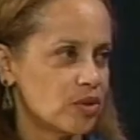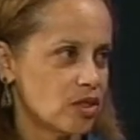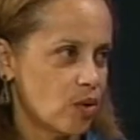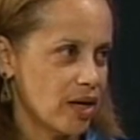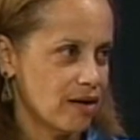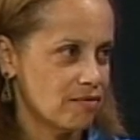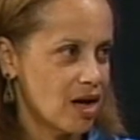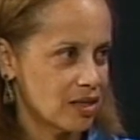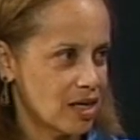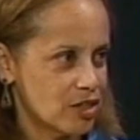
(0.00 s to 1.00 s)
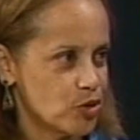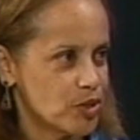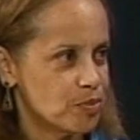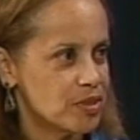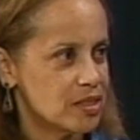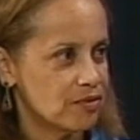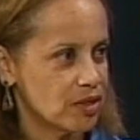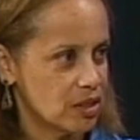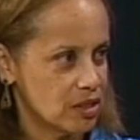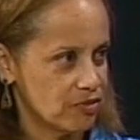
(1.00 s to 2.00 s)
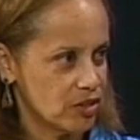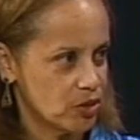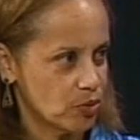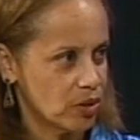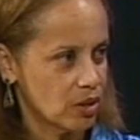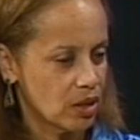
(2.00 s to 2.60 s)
no. I have not gotten to a specific individual.